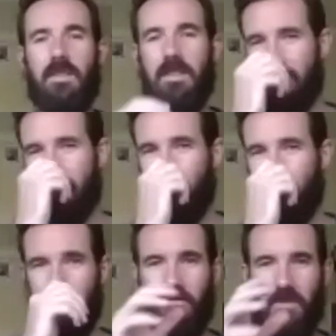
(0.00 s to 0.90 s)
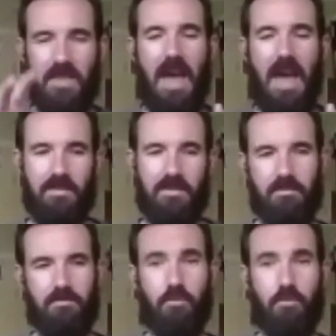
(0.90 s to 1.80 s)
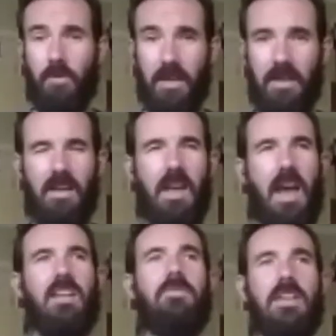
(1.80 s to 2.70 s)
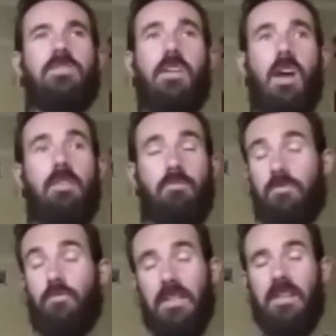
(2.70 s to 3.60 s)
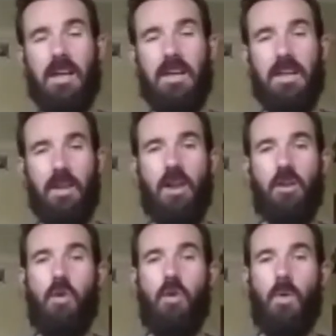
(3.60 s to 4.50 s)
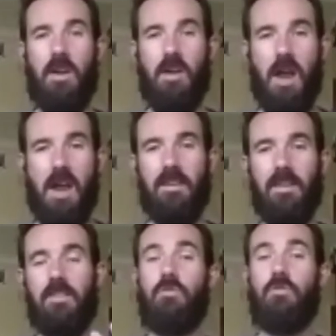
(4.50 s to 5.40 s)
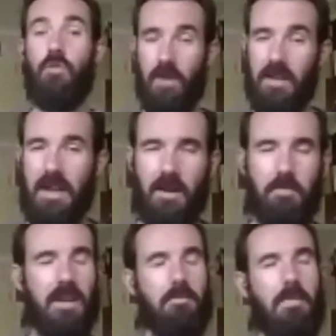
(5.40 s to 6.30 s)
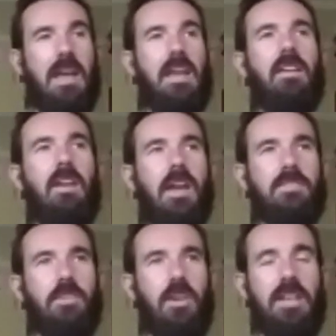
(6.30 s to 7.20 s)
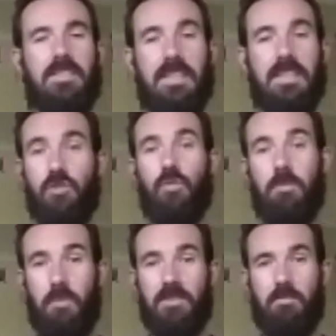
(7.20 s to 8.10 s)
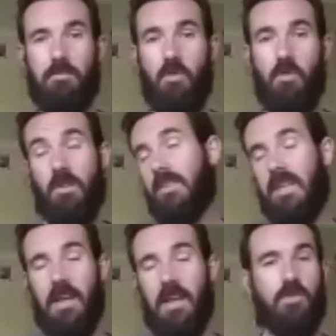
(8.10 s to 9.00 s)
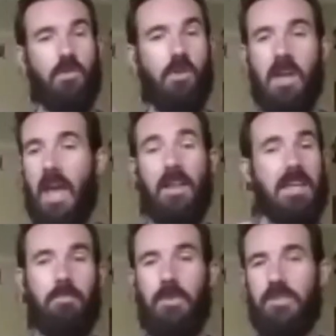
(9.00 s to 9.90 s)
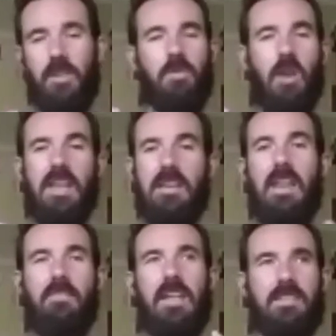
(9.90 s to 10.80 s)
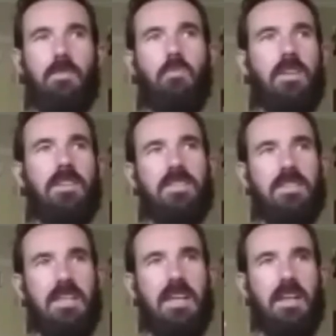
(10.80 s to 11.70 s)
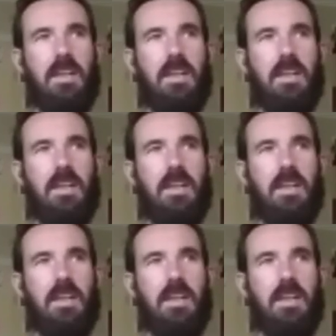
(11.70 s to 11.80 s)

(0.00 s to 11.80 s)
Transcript: They just weren't for that property. And eventually I was really lucky and I got one idea through and it ended up getting made. And so he'd said, do you want to pitch some more? And I was like, yeah, sure. And I kept pitching, but I could never get something to stick.